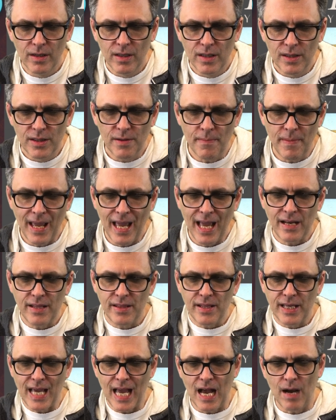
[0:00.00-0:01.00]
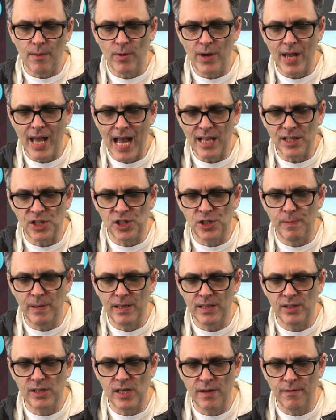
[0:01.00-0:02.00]
The man in the cowboy hat
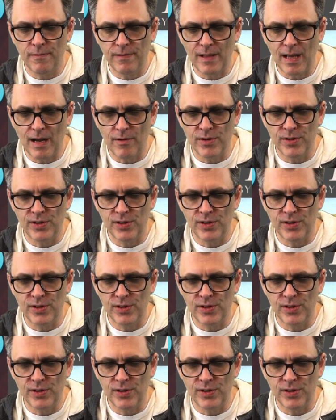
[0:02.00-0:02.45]
spit sunflower